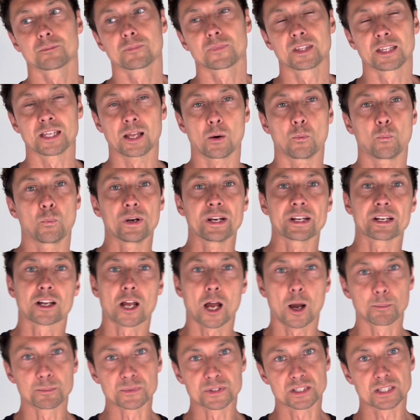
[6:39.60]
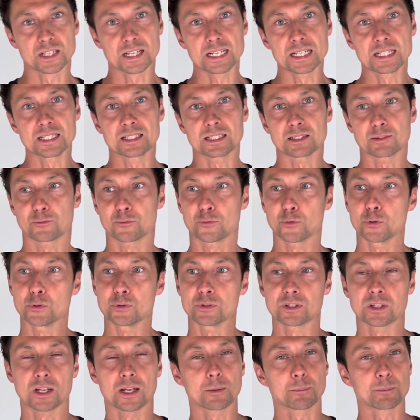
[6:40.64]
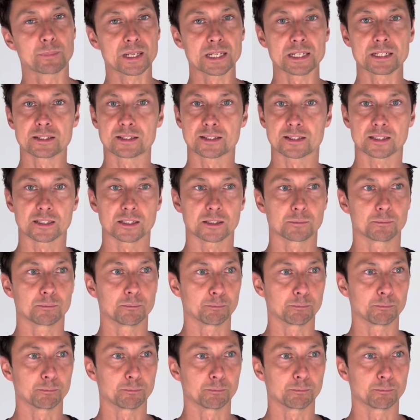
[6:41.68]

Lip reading: Now, when it comes to eating foods like pizza,